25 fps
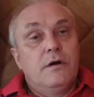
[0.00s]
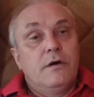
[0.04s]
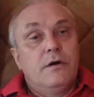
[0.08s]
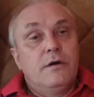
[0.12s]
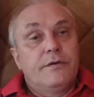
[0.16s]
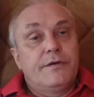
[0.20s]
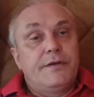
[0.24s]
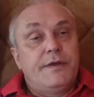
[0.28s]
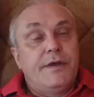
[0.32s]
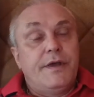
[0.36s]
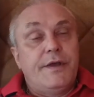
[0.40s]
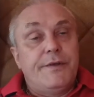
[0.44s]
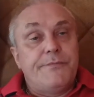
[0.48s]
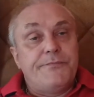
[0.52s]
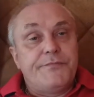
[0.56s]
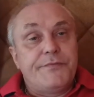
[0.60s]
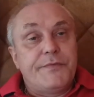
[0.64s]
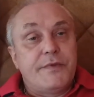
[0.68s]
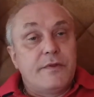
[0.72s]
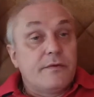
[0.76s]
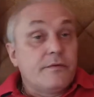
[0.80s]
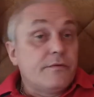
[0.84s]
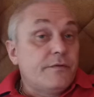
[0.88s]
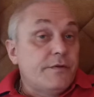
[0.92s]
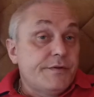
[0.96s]
Okay, in
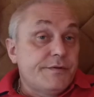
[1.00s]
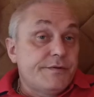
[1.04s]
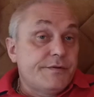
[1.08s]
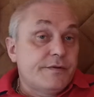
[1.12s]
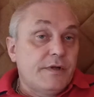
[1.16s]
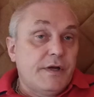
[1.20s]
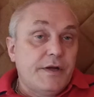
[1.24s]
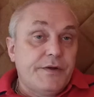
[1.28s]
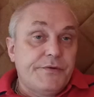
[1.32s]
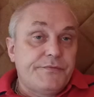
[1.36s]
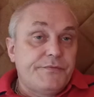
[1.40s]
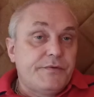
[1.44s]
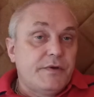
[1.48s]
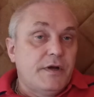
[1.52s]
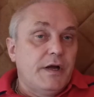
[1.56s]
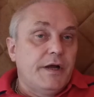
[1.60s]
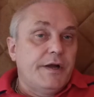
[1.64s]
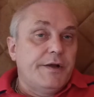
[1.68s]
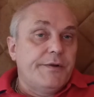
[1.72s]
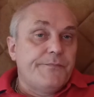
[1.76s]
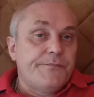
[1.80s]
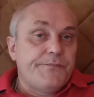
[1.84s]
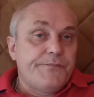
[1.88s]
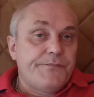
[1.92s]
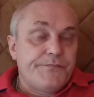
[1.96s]
this
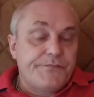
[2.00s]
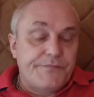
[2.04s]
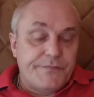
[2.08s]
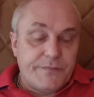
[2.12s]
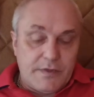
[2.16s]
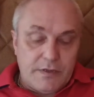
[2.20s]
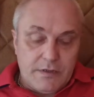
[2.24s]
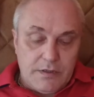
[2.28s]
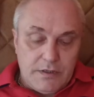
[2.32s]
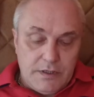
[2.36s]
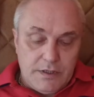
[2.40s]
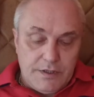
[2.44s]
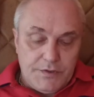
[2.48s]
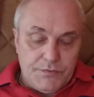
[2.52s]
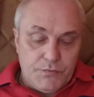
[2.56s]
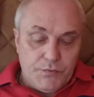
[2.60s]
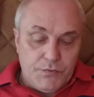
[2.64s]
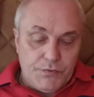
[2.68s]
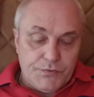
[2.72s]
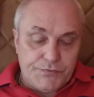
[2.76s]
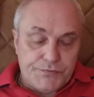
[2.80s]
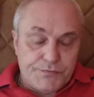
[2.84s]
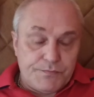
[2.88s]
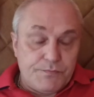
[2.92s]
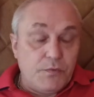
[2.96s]
lifetime I
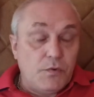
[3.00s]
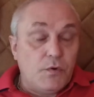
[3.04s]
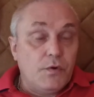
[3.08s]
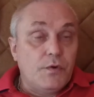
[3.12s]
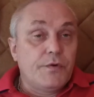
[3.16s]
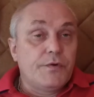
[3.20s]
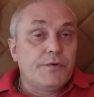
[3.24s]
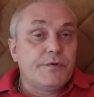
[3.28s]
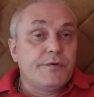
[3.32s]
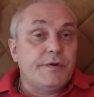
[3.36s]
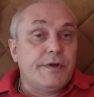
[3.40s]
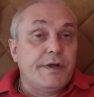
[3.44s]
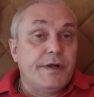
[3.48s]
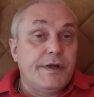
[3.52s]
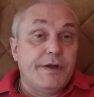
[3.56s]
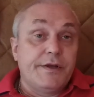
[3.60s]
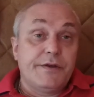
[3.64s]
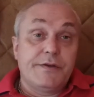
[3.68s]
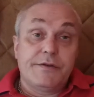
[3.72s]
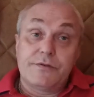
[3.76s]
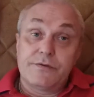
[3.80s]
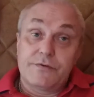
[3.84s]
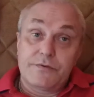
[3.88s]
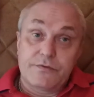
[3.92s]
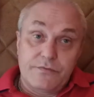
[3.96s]
was born
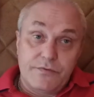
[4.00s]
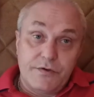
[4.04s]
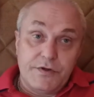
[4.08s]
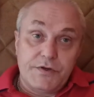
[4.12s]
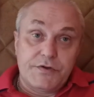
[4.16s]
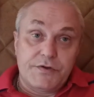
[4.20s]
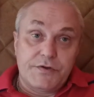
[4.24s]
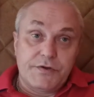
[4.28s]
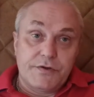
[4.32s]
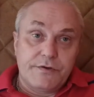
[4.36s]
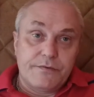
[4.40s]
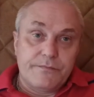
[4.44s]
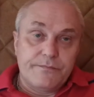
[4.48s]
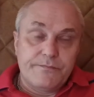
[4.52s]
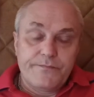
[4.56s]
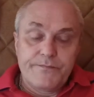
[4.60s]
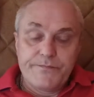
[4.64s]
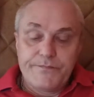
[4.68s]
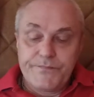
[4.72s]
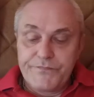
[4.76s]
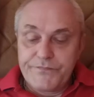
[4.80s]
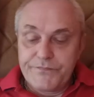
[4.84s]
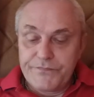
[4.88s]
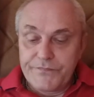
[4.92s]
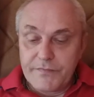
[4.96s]
as Christian,
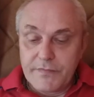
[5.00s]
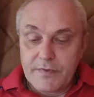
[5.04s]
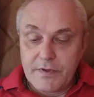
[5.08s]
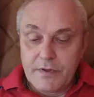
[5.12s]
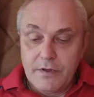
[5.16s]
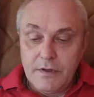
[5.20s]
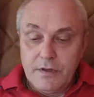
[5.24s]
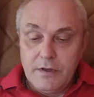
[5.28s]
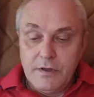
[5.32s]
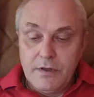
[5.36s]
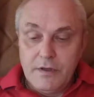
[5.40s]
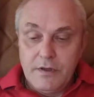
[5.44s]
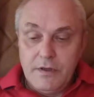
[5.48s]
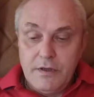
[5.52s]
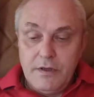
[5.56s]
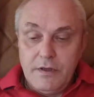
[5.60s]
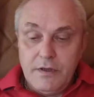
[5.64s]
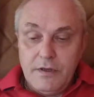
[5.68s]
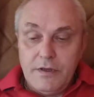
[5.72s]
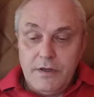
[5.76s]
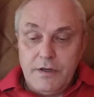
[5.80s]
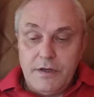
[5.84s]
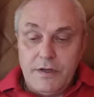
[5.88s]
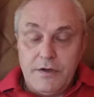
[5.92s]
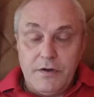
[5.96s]

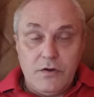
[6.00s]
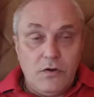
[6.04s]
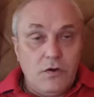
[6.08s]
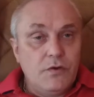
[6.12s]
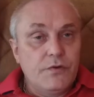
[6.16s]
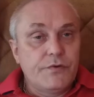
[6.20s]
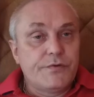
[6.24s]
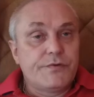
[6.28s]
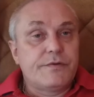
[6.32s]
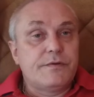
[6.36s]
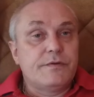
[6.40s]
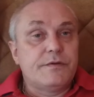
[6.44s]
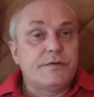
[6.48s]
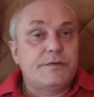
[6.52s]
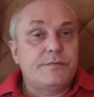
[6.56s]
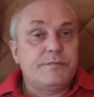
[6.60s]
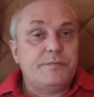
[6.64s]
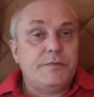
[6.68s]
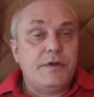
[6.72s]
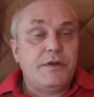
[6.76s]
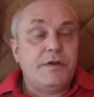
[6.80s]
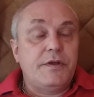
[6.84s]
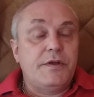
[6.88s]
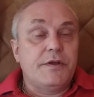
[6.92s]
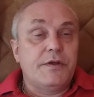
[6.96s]
and honestly
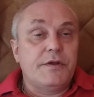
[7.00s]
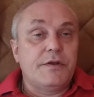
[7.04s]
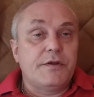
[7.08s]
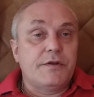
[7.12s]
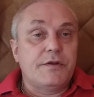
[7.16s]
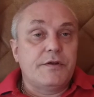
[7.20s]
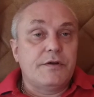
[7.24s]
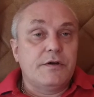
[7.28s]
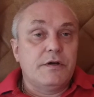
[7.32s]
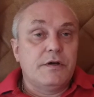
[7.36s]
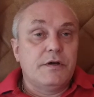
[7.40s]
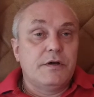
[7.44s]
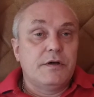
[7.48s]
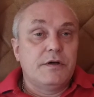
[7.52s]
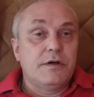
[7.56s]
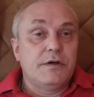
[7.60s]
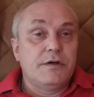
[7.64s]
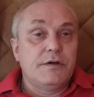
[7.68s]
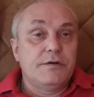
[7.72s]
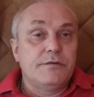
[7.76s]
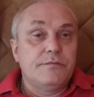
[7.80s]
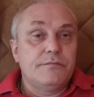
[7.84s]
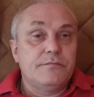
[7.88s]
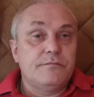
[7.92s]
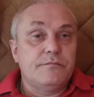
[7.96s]
speaking,
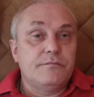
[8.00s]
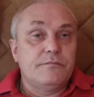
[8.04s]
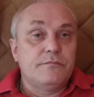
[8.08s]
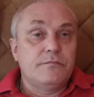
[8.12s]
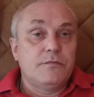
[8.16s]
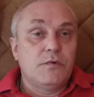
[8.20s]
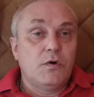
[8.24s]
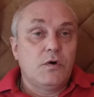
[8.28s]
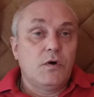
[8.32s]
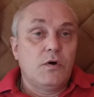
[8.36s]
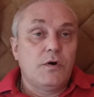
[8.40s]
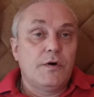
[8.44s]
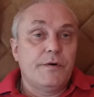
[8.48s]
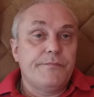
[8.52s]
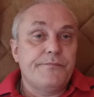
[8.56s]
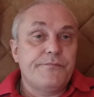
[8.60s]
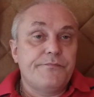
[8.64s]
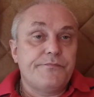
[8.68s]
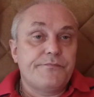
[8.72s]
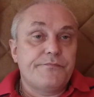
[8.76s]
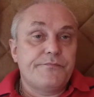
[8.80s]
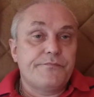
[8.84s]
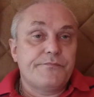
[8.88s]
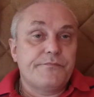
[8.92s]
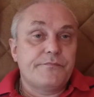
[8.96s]
more
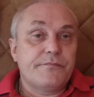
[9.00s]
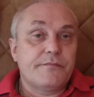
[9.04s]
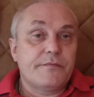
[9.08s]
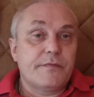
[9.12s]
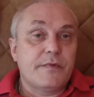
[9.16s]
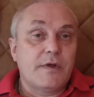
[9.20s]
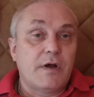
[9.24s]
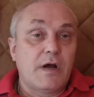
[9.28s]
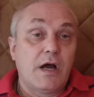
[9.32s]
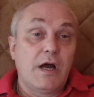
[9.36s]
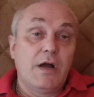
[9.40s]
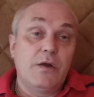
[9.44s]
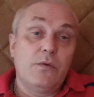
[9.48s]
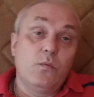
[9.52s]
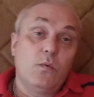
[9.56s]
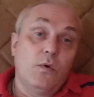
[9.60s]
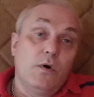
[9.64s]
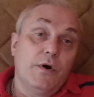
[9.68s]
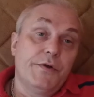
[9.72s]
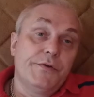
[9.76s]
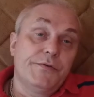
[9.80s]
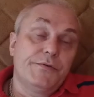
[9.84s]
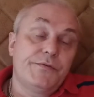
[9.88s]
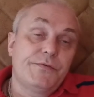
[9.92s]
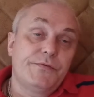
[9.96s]
I
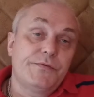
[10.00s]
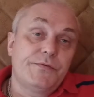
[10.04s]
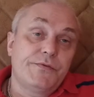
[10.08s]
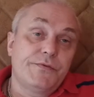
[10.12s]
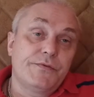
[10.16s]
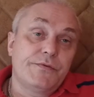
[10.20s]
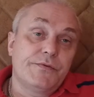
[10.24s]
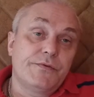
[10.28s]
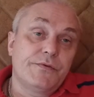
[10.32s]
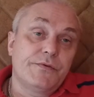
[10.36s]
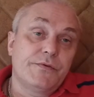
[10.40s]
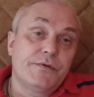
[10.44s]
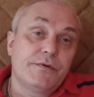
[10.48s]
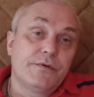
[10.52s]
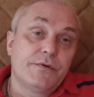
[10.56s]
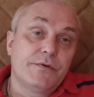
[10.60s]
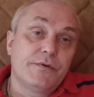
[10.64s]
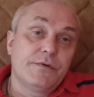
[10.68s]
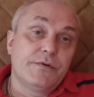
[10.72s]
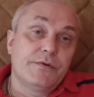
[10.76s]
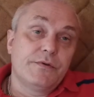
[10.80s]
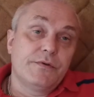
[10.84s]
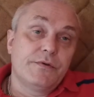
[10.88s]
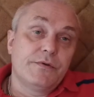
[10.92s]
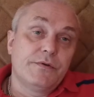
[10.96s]
was
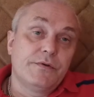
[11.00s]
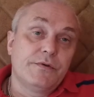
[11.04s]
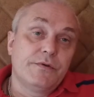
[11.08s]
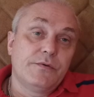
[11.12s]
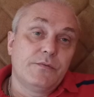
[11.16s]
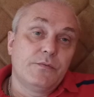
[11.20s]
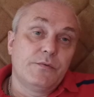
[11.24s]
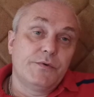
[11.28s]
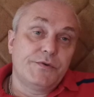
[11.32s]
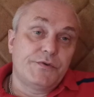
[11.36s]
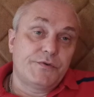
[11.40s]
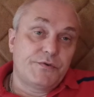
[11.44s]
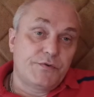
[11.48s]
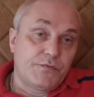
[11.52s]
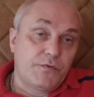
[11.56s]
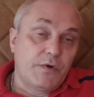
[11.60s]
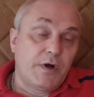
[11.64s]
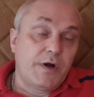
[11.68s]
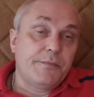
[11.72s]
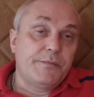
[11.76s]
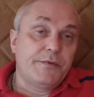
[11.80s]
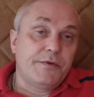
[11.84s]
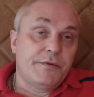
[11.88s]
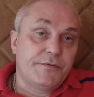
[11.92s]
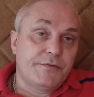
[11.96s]
with
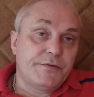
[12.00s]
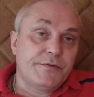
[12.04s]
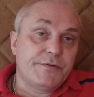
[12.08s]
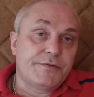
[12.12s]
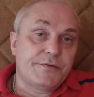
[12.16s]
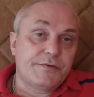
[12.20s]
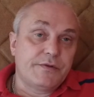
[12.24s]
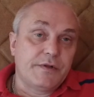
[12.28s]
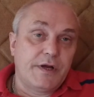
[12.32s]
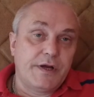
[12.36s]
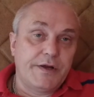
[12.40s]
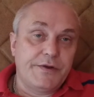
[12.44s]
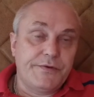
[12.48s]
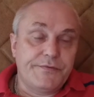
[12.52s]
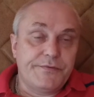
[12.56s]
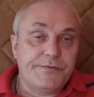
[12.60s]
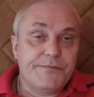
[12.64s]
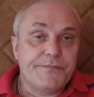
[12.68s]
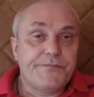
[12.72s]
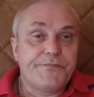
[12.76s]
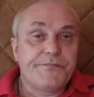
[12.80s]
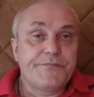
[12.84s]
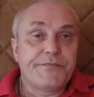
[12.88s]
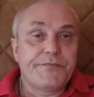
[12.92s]
Swami in this life,